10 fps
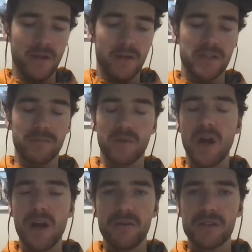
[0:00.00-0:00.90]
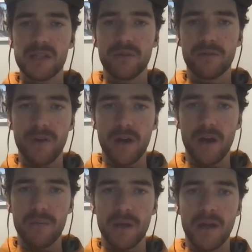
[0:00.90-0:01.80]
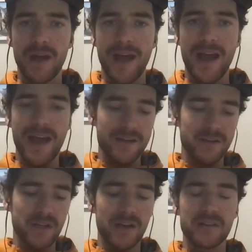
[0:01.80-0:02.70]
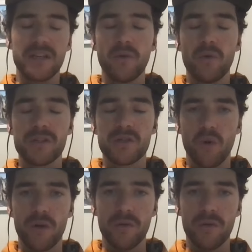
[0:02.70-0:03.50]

some guy on his little farm hand kind of till the soil.